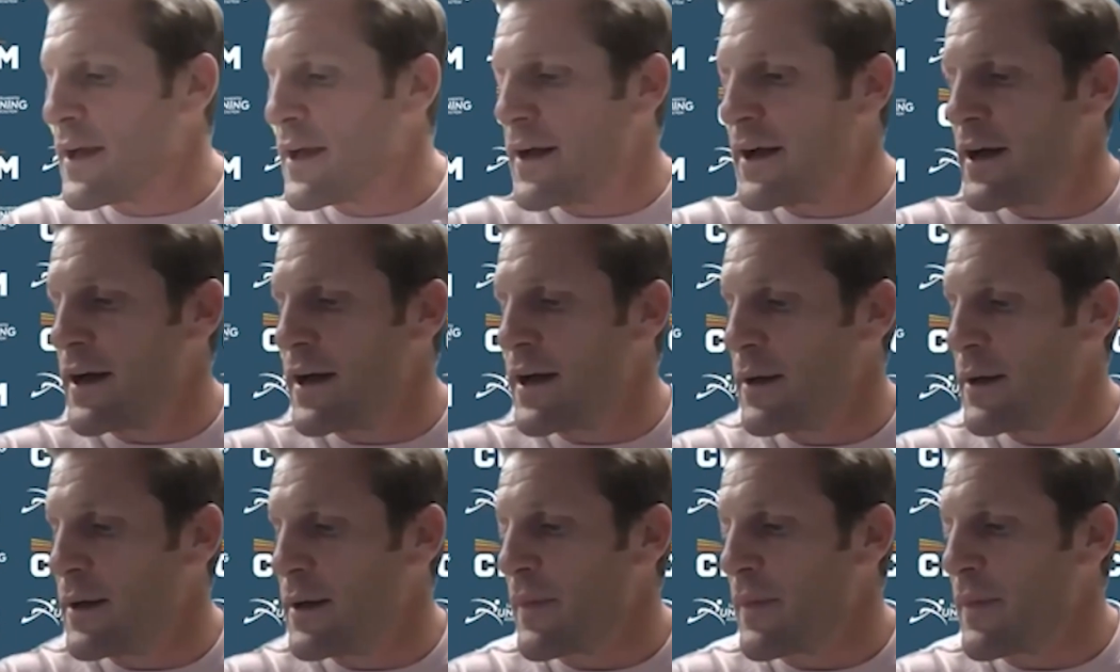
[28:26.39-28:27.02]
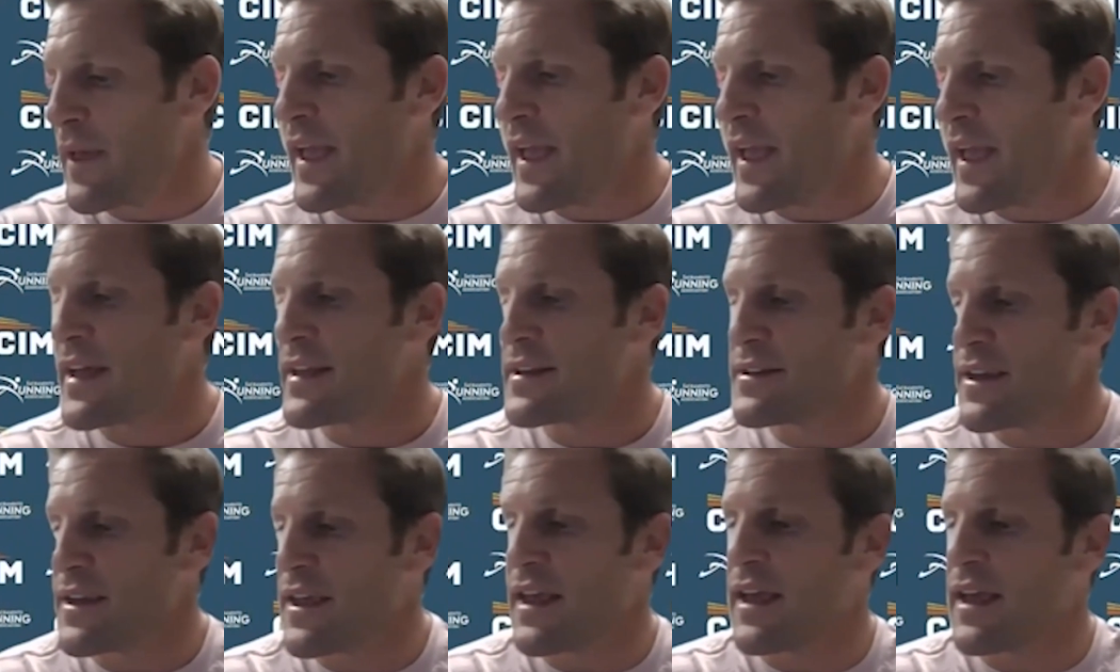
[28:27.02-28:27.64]
And
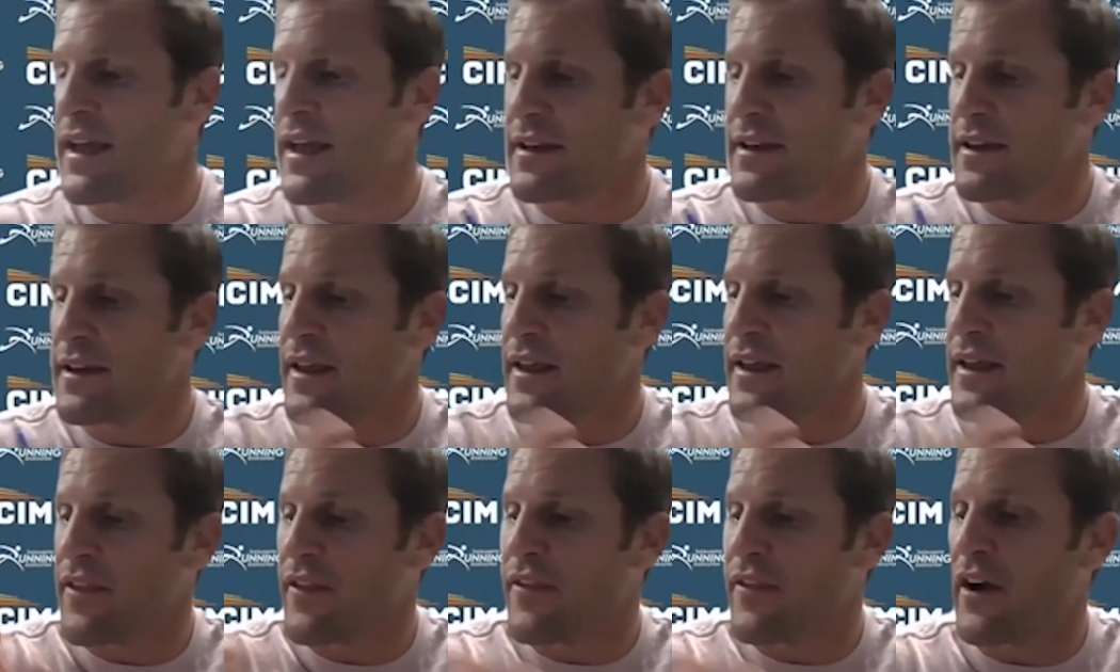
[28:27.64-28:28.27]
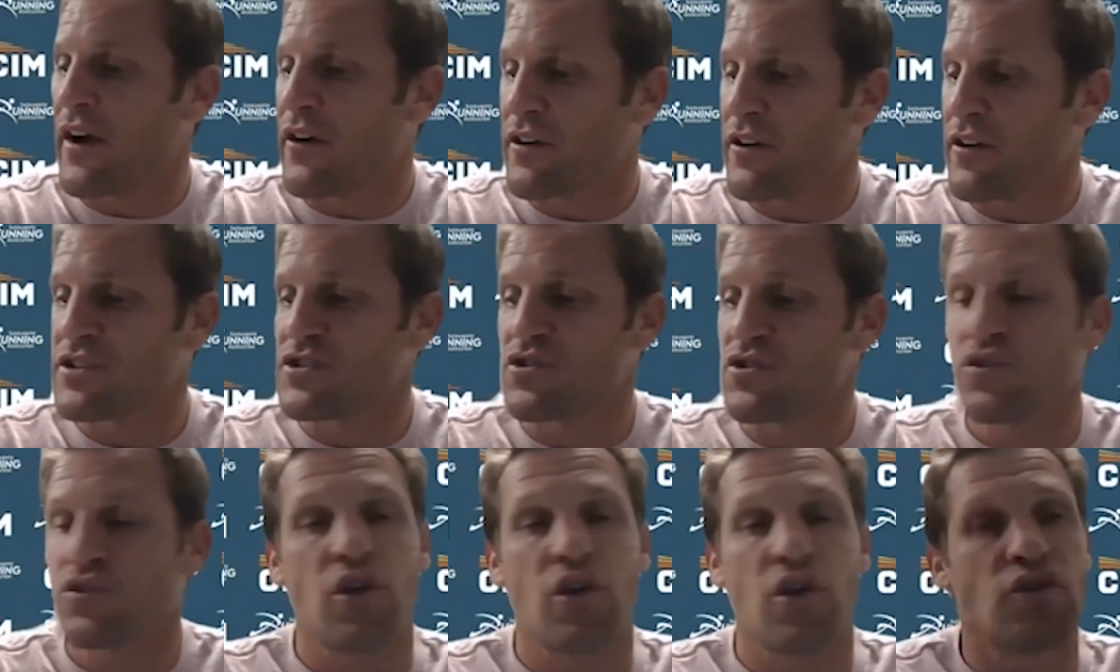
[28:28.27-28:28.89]
then that'll
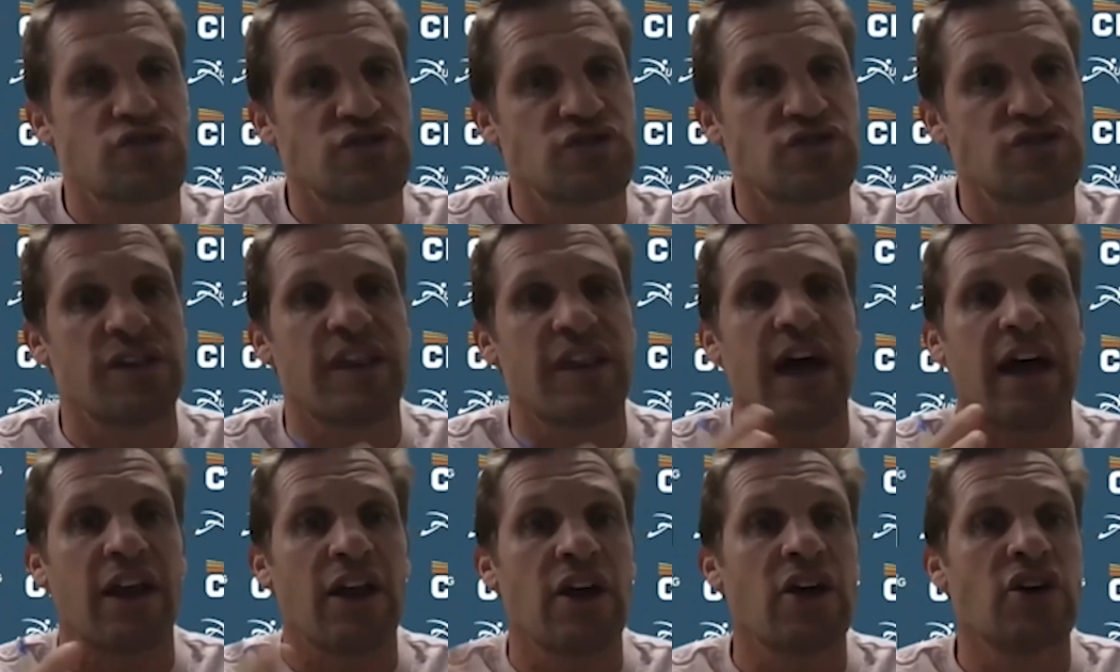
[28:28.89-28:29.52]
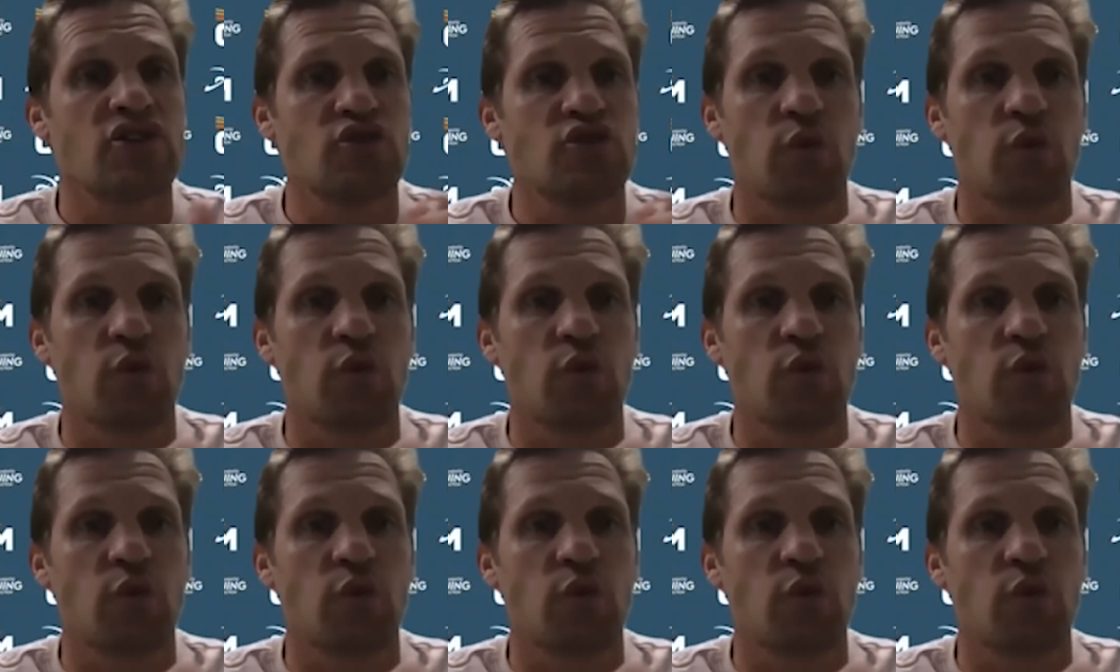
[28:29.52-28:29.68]
get you close to that